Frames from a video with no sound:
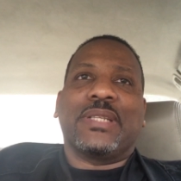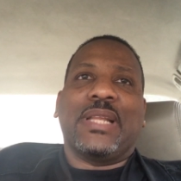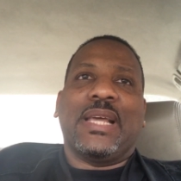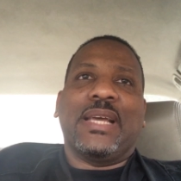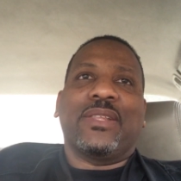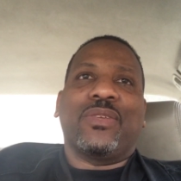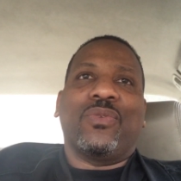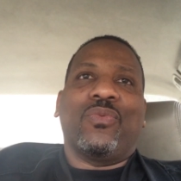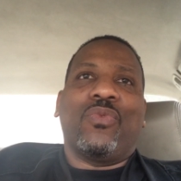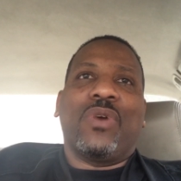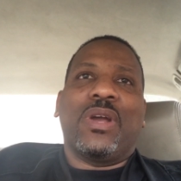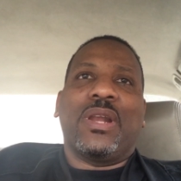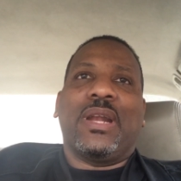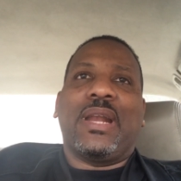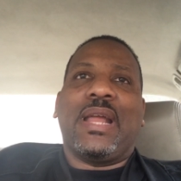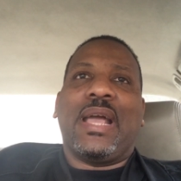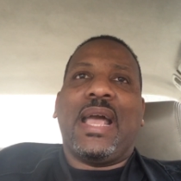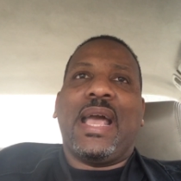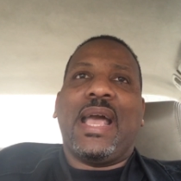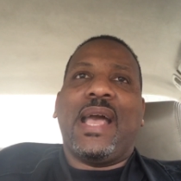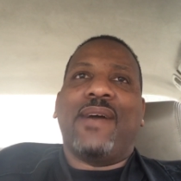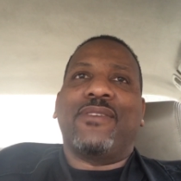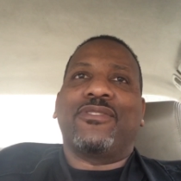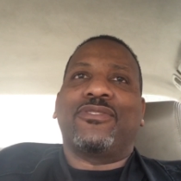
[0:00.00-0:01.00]
Like the
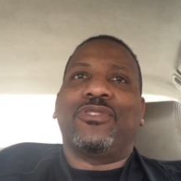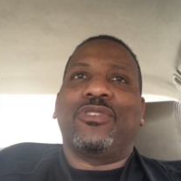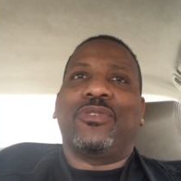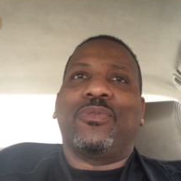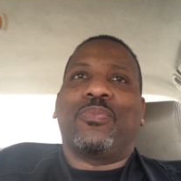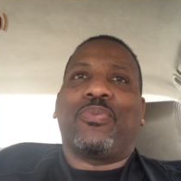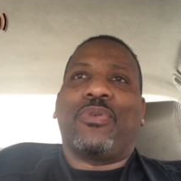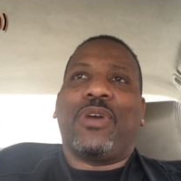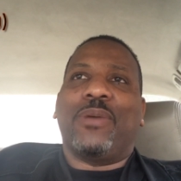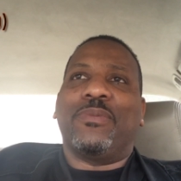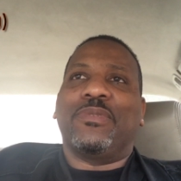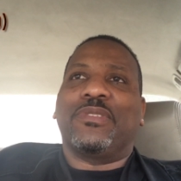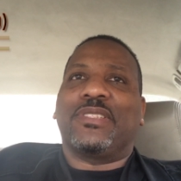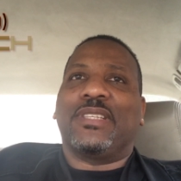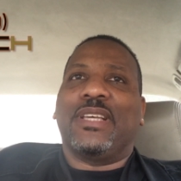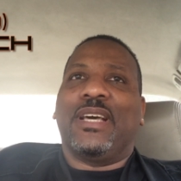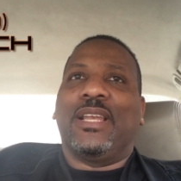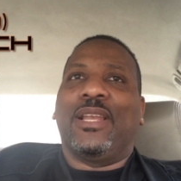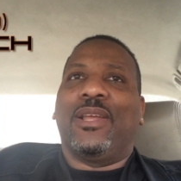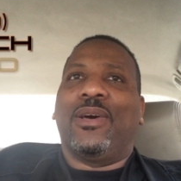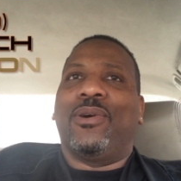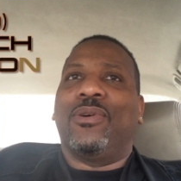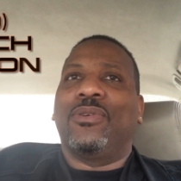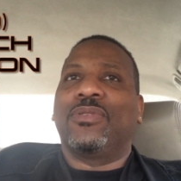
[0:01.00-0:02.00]
1.5s, you can probably
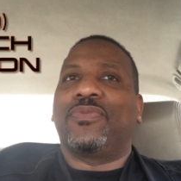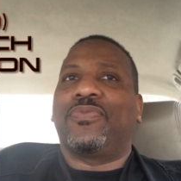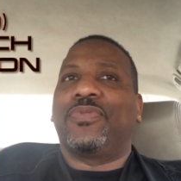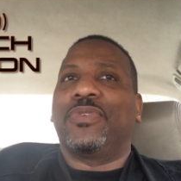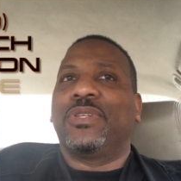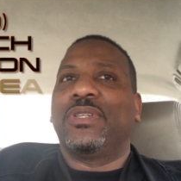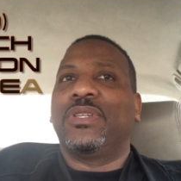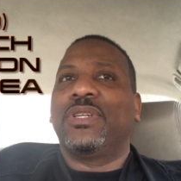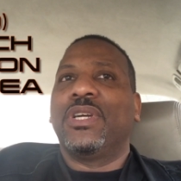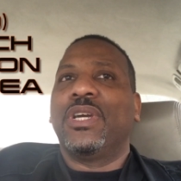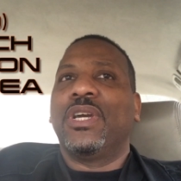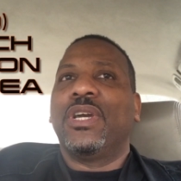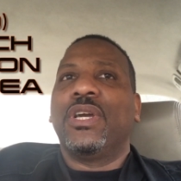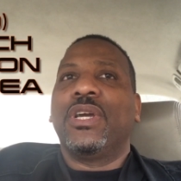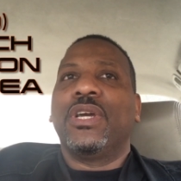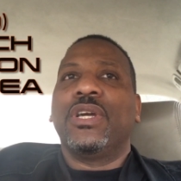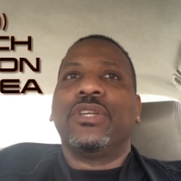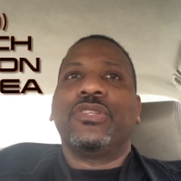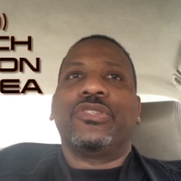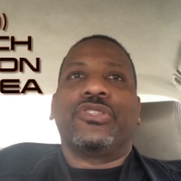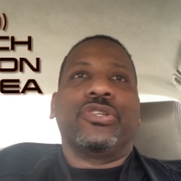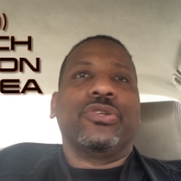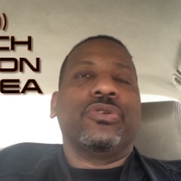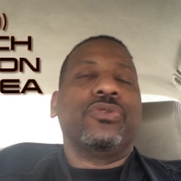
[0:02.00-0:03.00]
sell those for
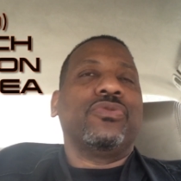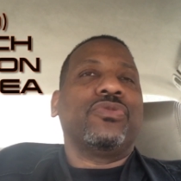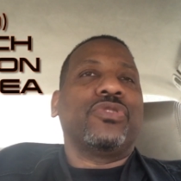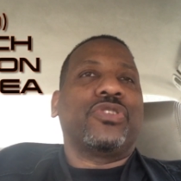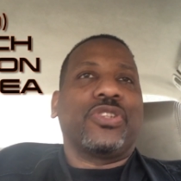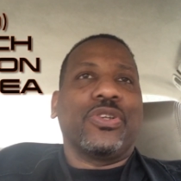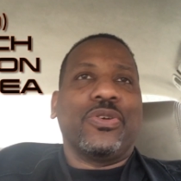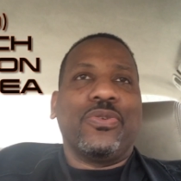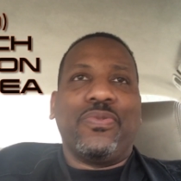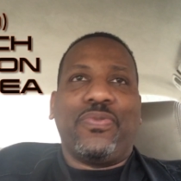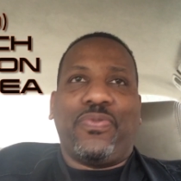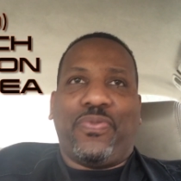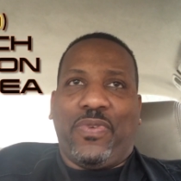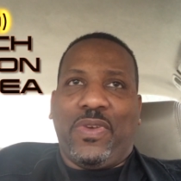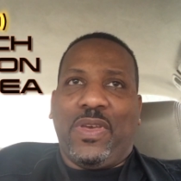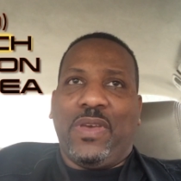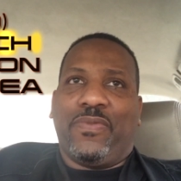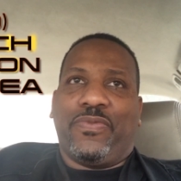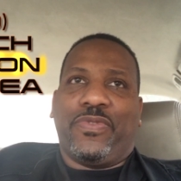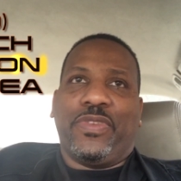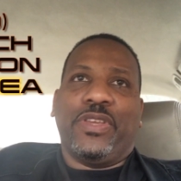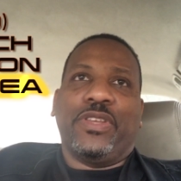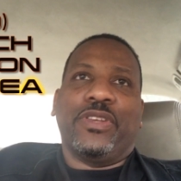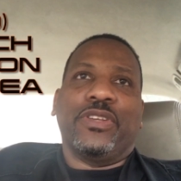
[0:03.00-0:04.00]

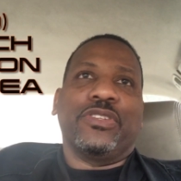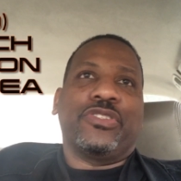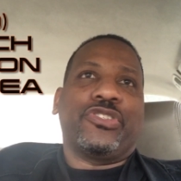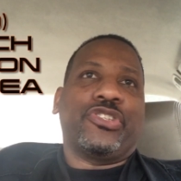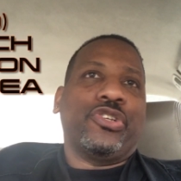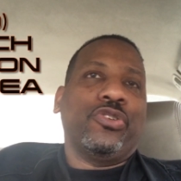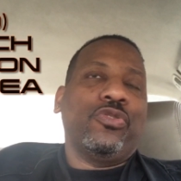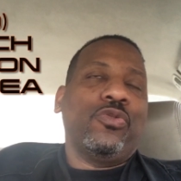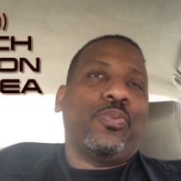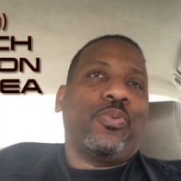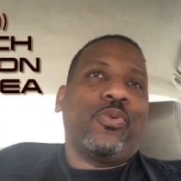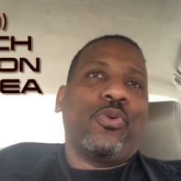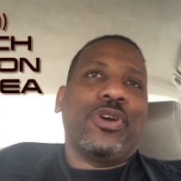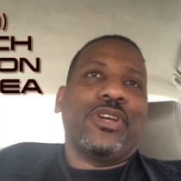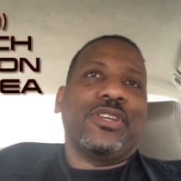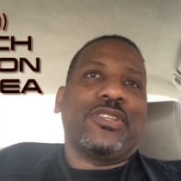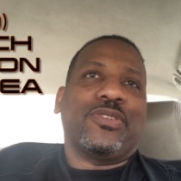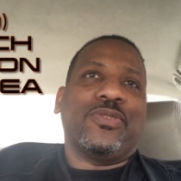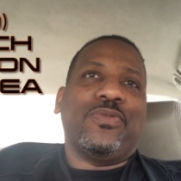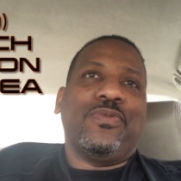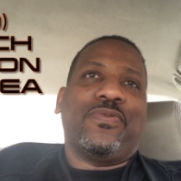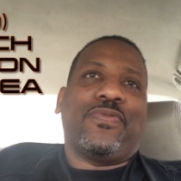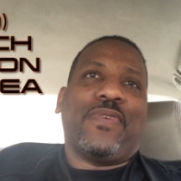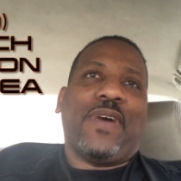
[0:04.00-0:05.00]
$250. The
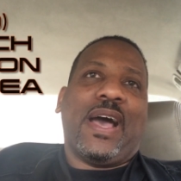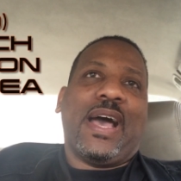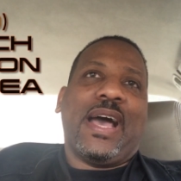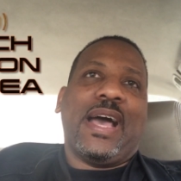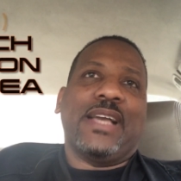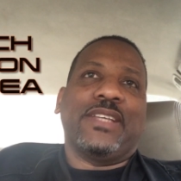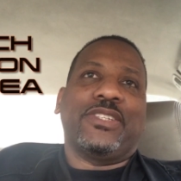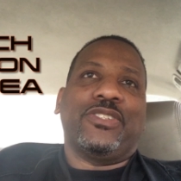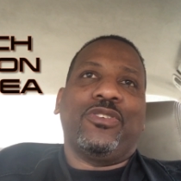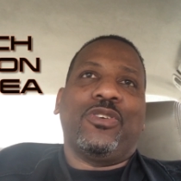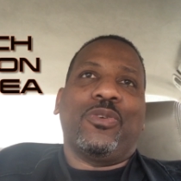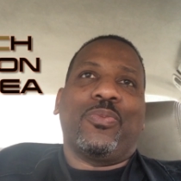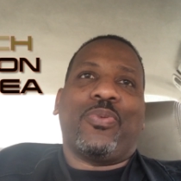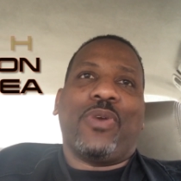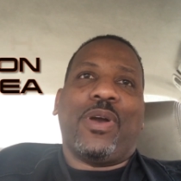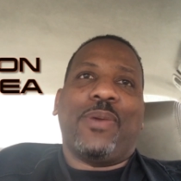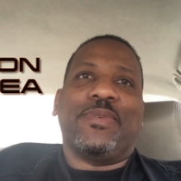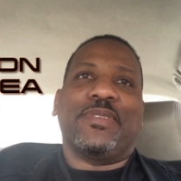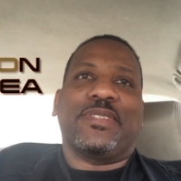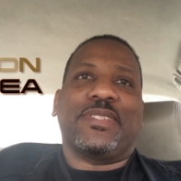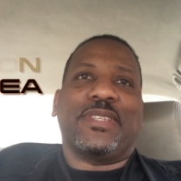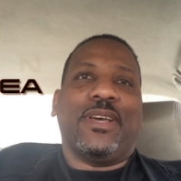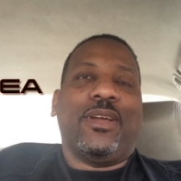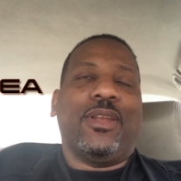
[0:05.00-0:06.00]
2.25s, you can
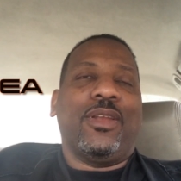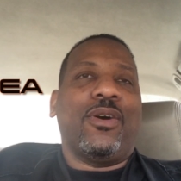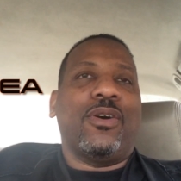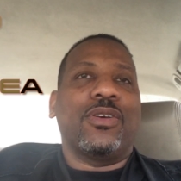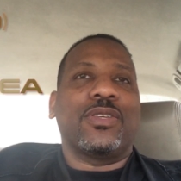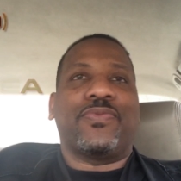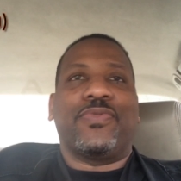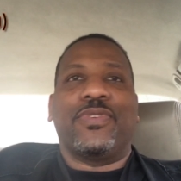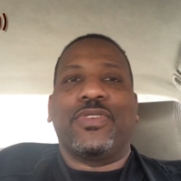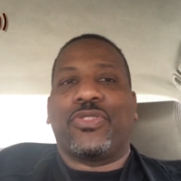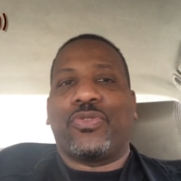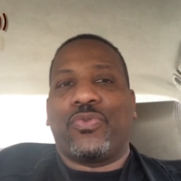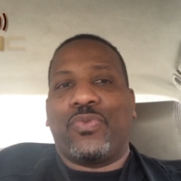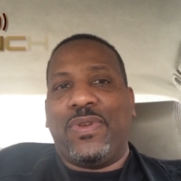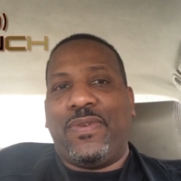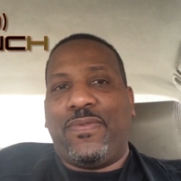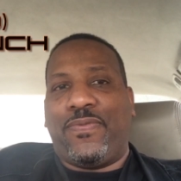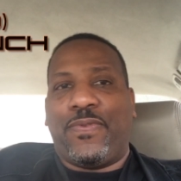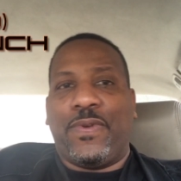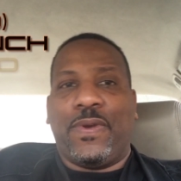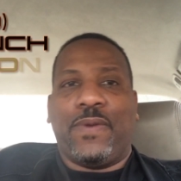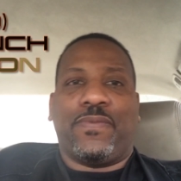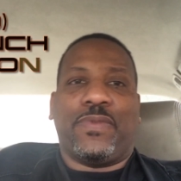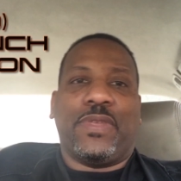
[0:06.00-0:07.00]
probably sell those for
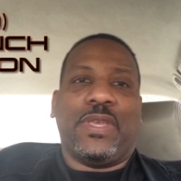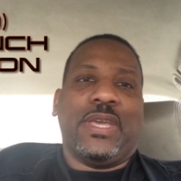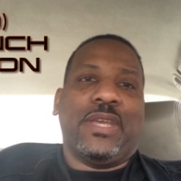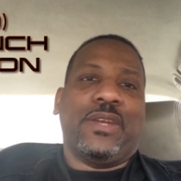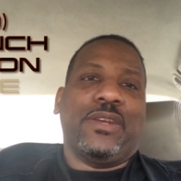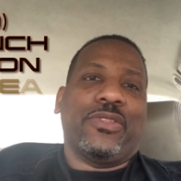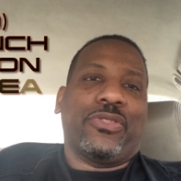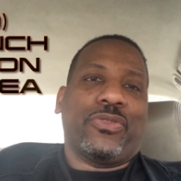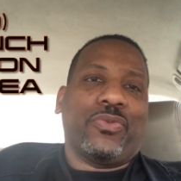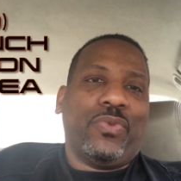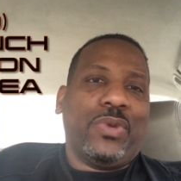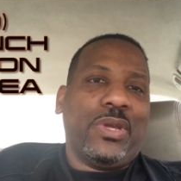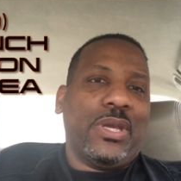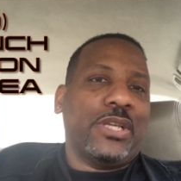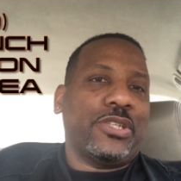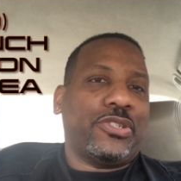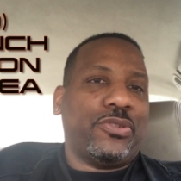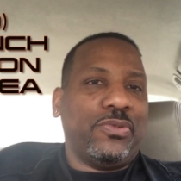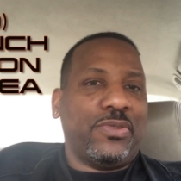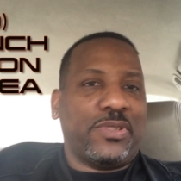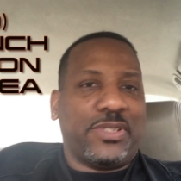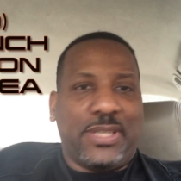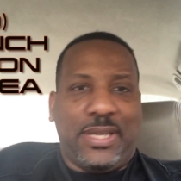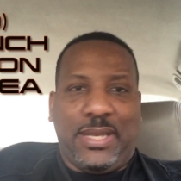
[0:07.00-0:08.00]
$350. And the 3-inch,
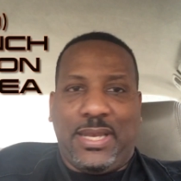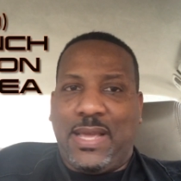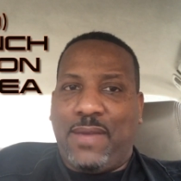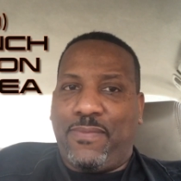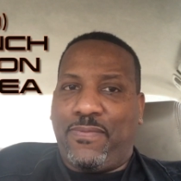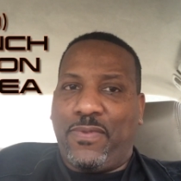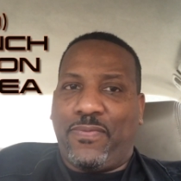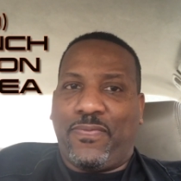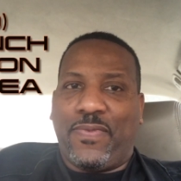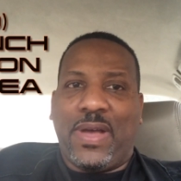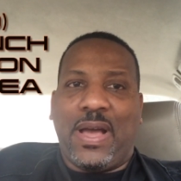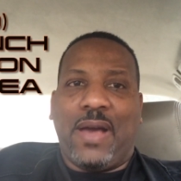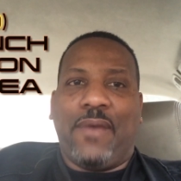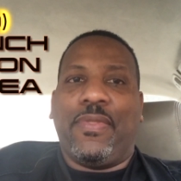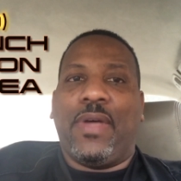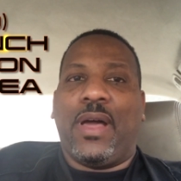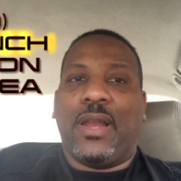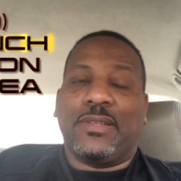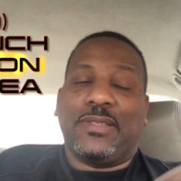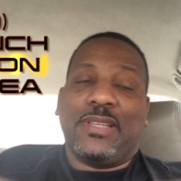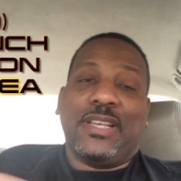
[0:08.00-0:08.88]
you sell that for $5.